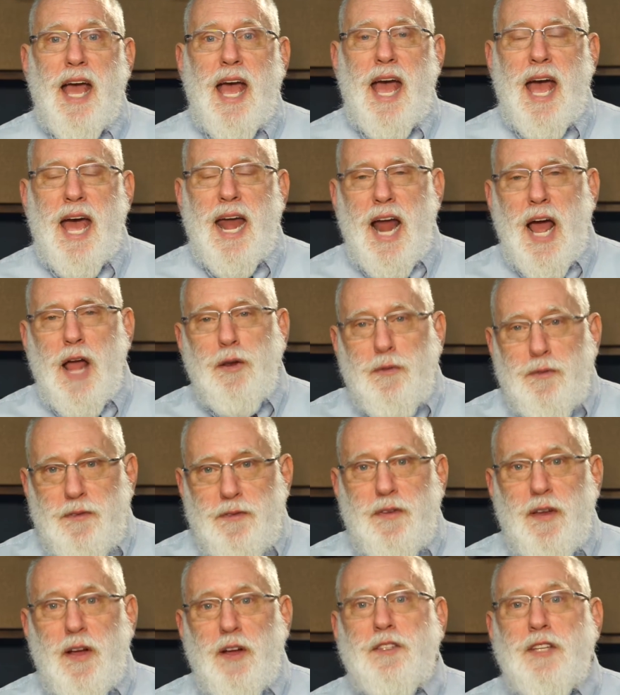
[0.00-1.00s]
And I
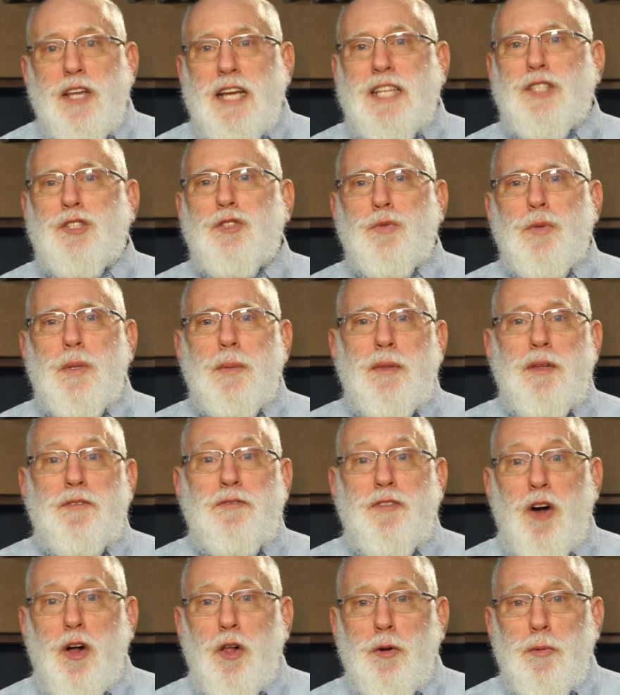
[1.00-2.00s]
felt extremely
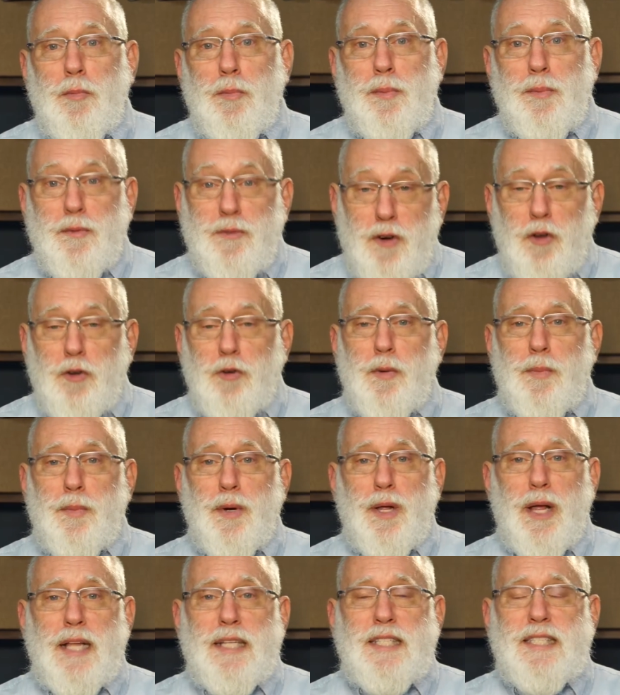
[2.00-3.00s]

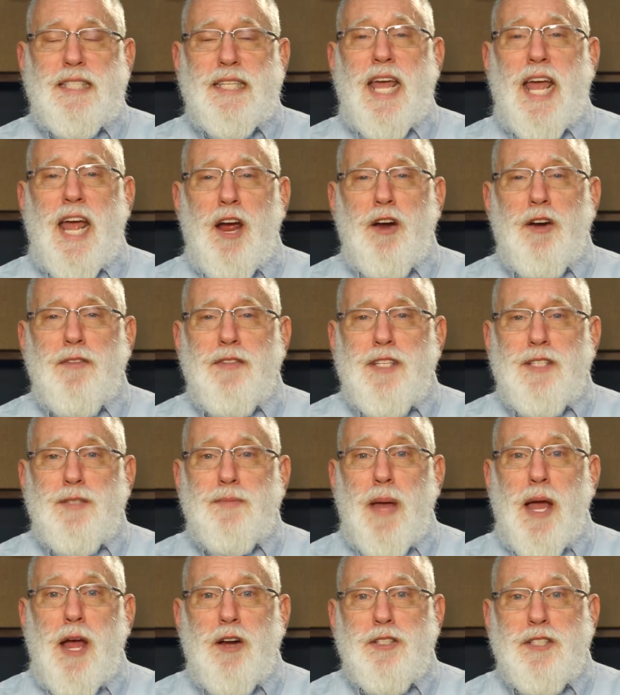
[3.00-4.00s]
vulnerable and scared of these
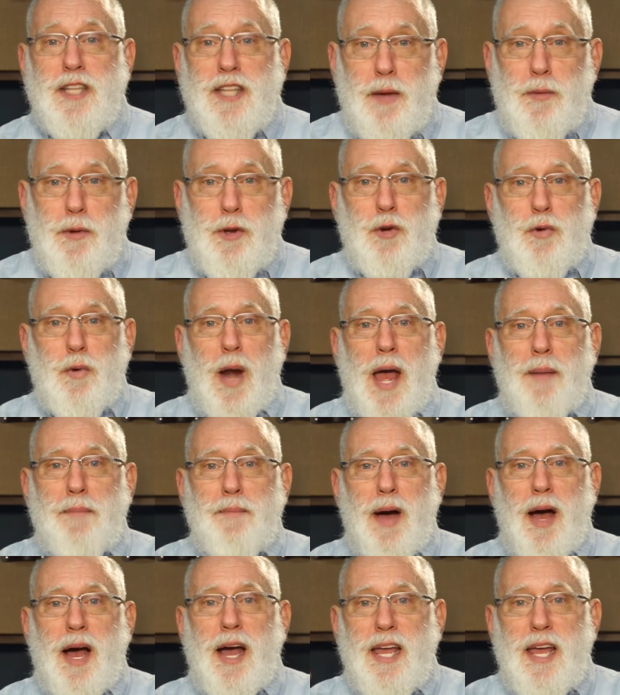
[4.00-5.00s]
bears, that they would grab
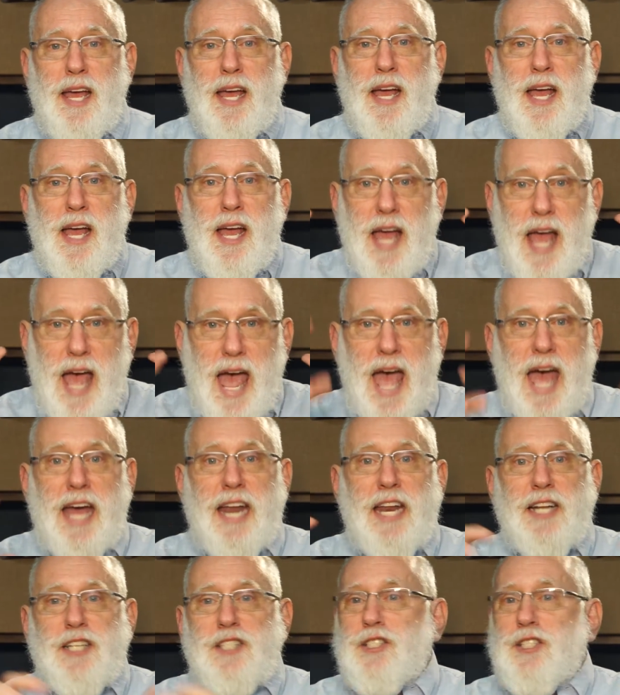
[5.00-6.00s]
my
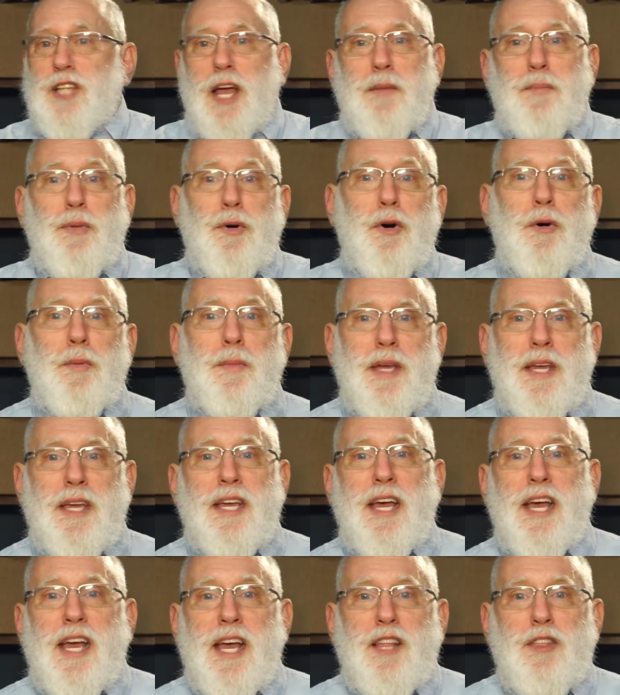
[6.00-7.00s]
head and just like pull
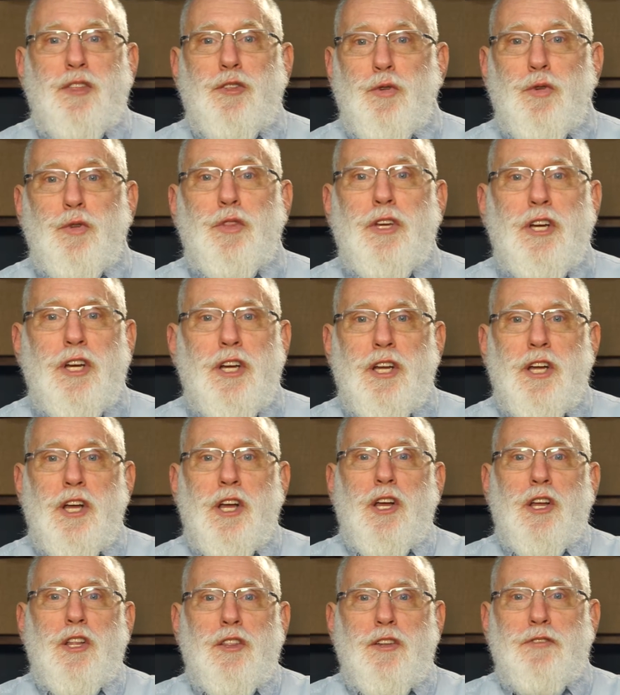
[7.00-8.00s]
me through the
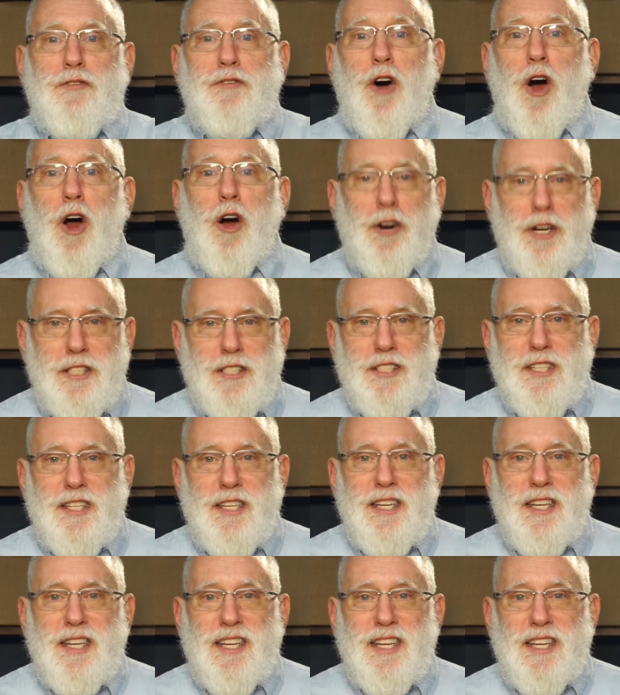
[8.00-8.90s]
forest.